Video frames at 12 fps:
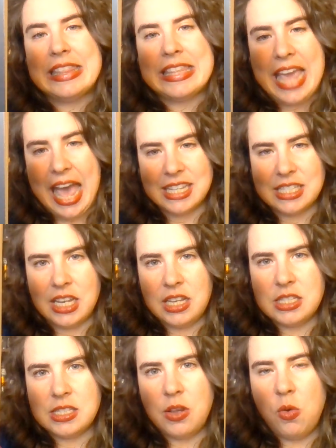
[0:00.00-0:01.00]
the
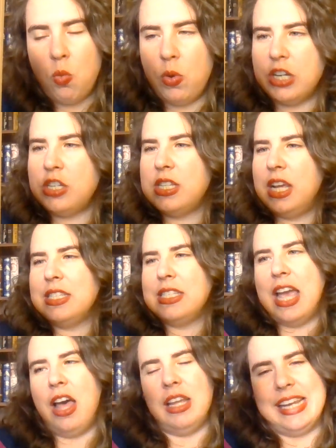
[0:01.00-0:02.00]
Essex, which set
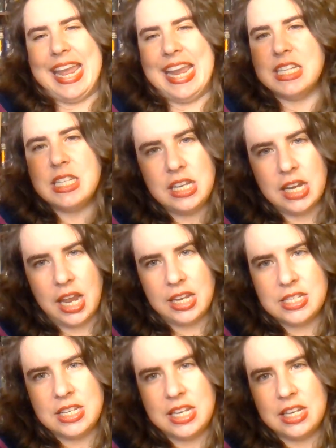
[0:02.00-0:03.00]
sail in
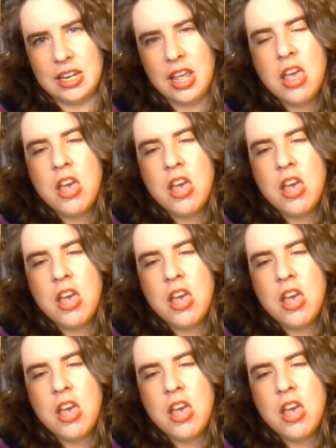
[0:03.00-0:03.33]
1819